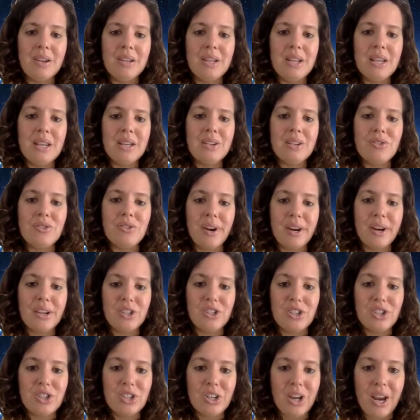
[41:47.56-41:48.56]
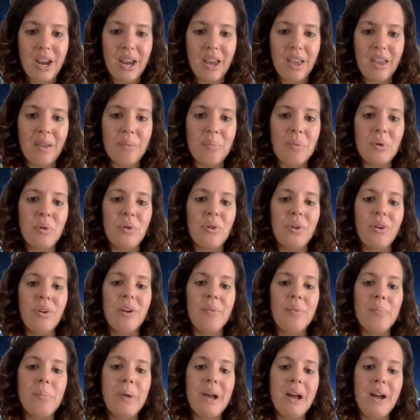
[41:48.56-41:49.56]
entrenched shame, or
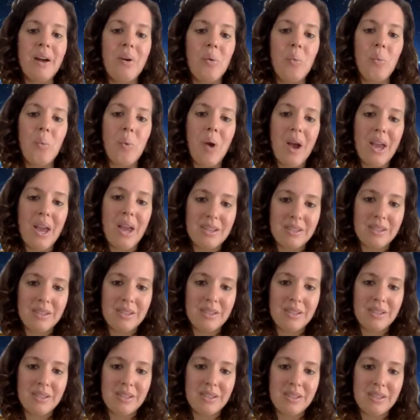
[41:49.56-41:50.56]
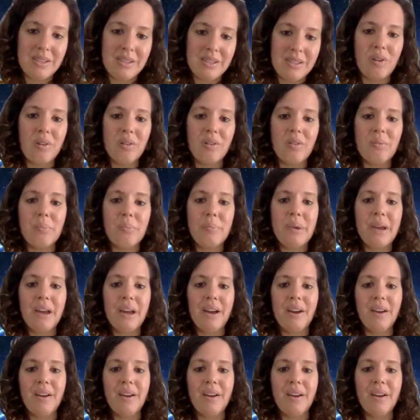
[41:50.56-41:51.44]
about waste, or are about,